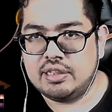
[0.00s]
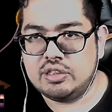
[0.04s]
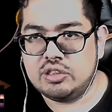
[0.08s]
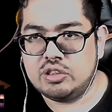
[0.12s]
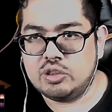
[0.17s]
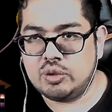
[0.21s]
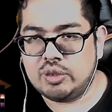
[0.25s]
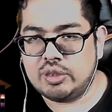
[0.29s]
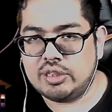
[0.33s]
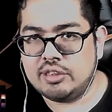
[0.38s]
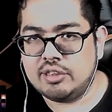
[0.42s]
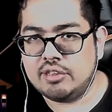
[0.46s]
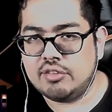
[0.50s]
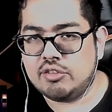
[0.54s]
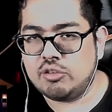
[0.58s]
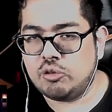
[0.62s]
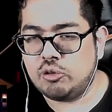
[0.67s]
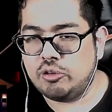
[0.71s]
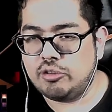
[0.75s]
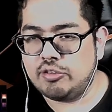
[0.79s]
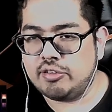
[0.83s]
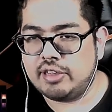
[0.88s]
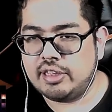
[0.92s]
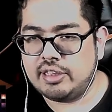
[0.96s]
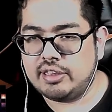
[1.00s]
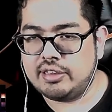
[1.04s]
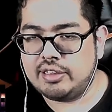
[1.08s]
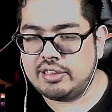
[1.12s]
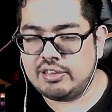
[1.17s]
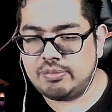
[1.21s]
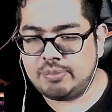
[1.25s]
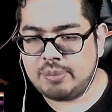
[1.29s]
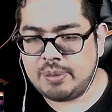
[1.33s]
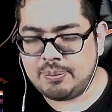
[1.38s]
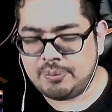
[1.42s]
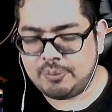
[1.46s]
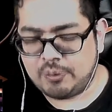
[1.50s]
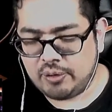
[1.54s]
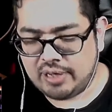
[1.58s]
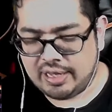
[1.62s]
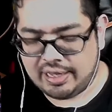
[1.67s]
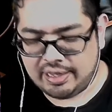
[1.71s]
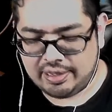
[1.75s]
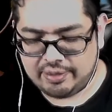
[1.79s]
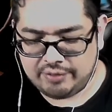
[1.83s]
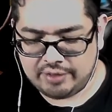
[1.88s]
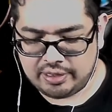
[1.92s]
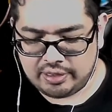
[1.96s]
doing discourse. Like these people are
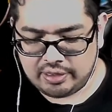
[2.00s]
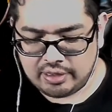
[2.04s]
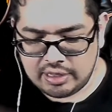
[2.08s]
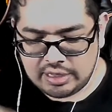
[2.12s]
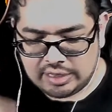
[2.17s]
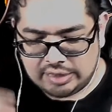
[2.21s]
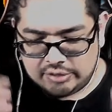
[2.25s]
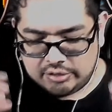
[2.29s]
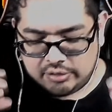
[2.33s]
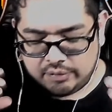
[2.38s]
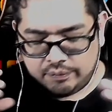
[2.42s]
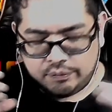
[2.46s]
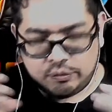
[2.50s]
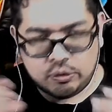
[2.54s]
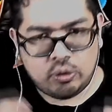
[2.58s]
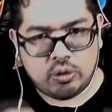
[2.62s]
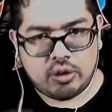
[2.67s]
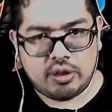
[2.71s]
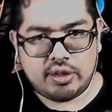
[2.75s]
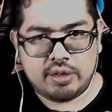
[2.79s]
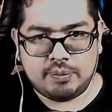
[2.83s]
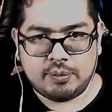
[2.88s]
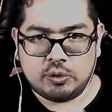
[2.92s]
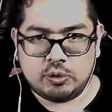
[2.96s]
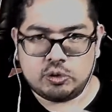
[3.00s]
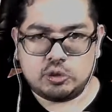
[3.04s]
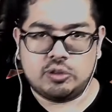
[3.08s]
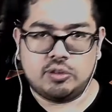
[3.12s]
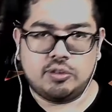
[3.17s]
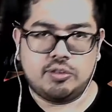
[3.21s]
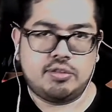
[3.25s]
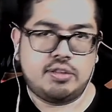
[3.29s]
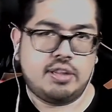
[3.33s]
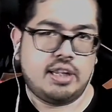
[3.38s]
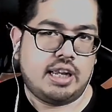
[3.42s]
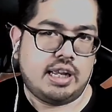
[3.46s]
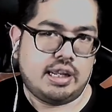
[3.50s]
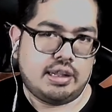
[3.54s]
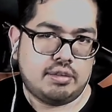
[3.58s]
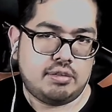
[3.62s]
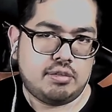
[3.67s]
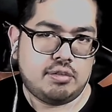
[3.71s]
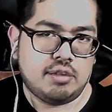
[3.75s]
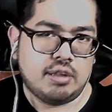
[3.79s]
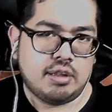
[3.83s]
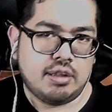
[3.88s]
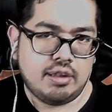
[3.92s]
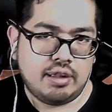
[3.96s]
having some full-on emotional
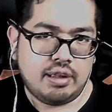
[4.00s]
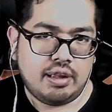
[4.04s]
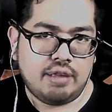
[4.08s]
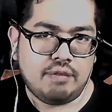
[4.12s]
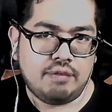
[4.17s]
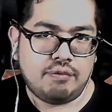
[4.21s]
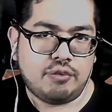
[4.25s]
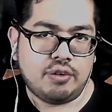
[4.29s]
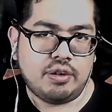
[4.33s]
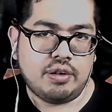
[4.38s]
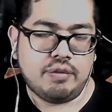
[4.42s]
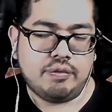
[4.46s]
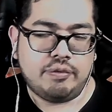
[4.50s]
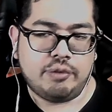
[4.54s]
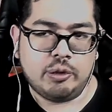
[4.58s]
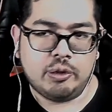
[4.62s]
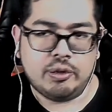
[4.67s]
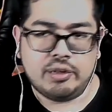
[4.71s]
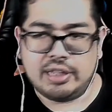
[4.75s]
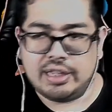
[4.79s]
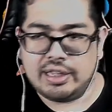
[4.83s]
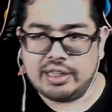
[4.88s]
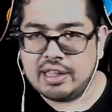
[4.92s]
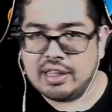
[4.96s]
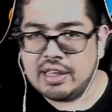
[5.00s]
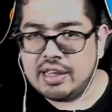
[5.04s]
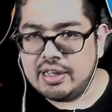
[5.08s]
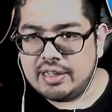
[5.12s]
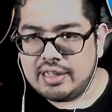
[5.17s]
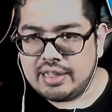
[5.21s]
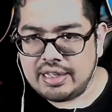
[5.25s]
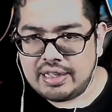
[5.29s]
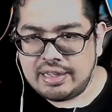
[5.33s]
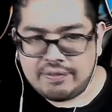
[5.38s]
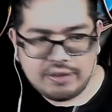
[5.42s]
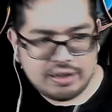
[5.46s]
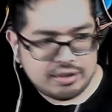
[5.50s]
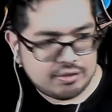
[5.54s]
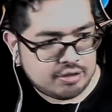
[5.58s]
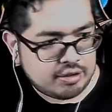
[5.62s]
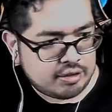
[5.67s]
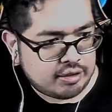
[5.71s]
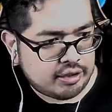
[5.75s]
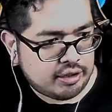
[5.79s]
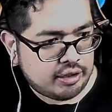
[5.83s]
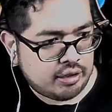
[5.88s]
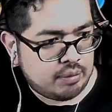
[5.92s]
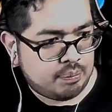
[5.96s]
states in front of you, and like even as
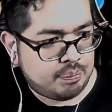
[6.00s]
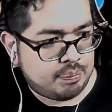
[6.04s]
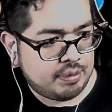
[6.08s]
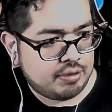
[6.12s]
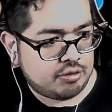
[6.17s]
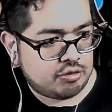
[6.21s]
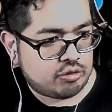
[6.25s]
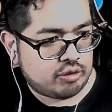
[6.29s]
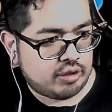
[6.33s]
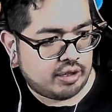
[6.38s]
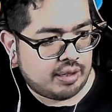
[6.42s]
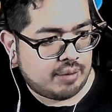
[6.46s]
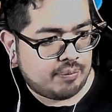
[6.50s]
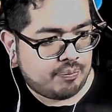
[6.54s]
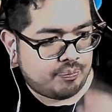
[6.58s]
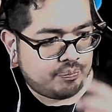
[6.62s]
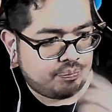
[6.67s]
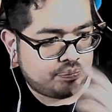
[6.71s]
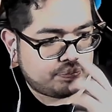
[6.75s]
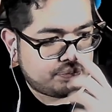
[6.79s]
a therapist, right?